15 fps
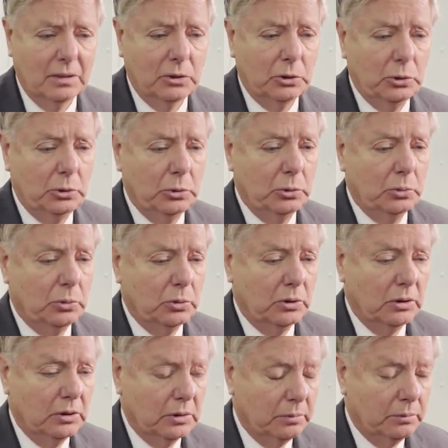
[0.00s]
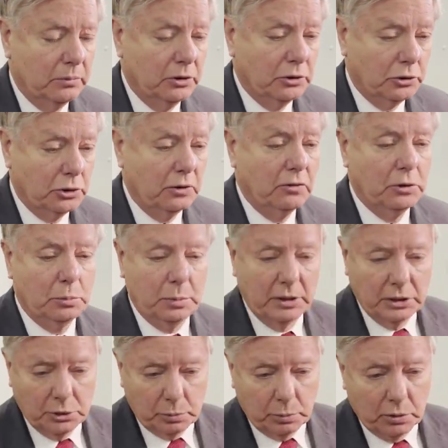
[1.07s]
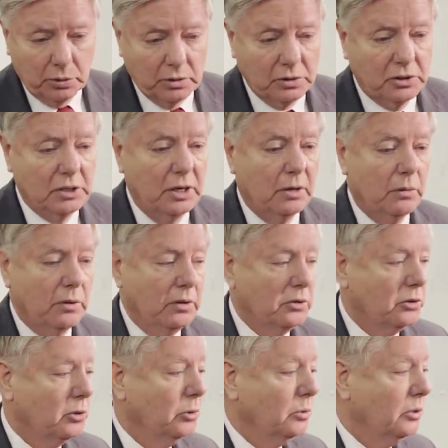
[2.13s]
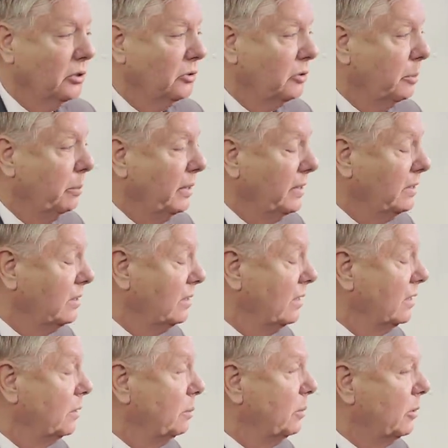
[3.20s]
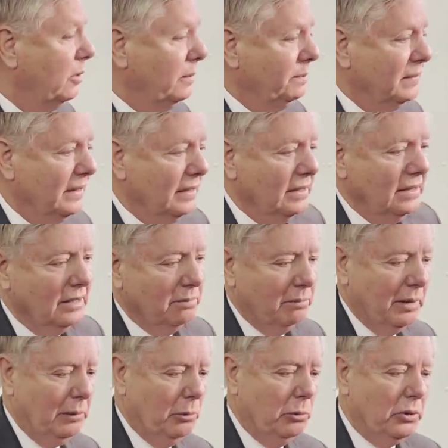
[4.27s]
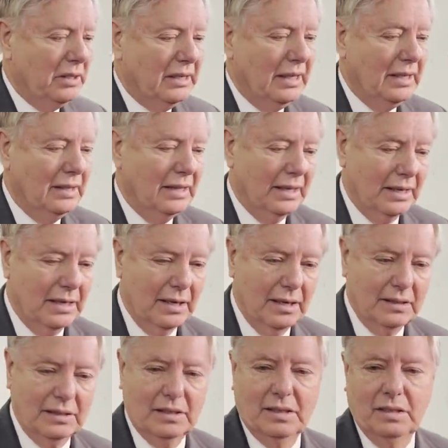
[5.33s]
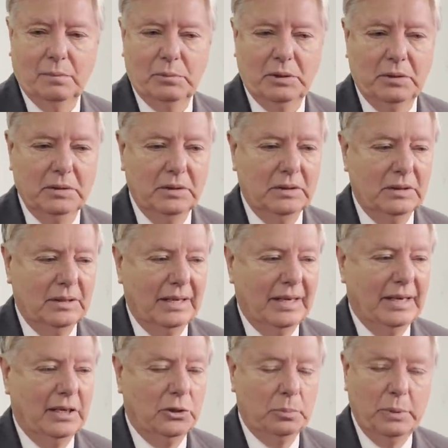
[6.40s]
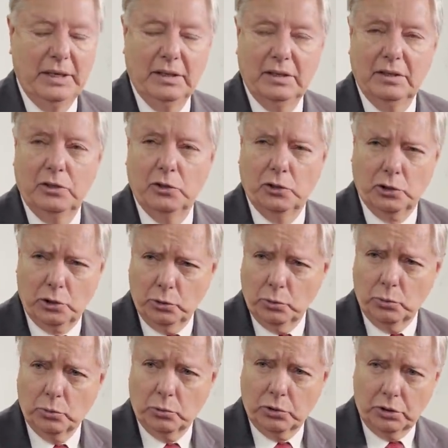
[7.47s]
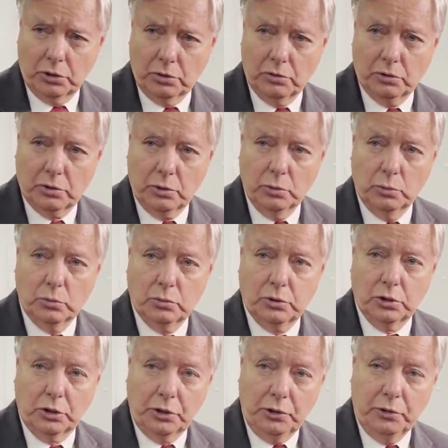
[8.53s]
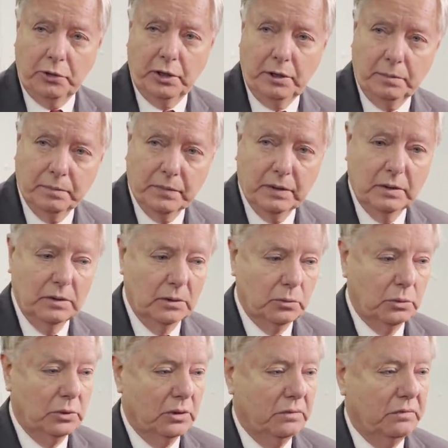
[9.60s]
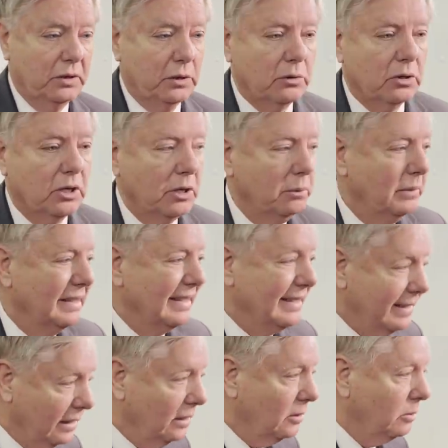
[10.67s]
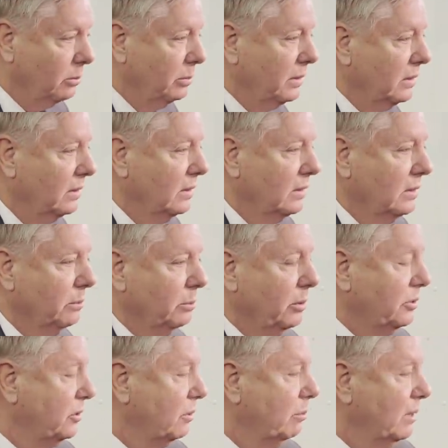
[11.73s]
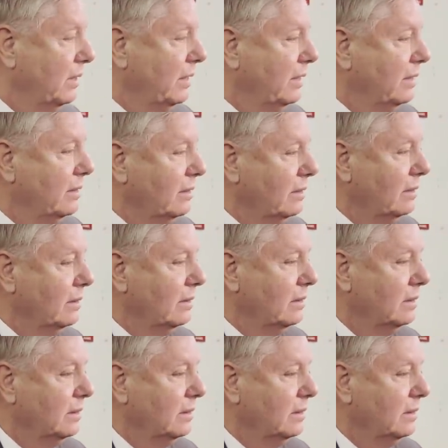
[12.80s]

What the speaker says: who the service pays part of their salary, the school district pays the other part. Maybe we take that concept and expand it to school security, where the federal government could help put some money into the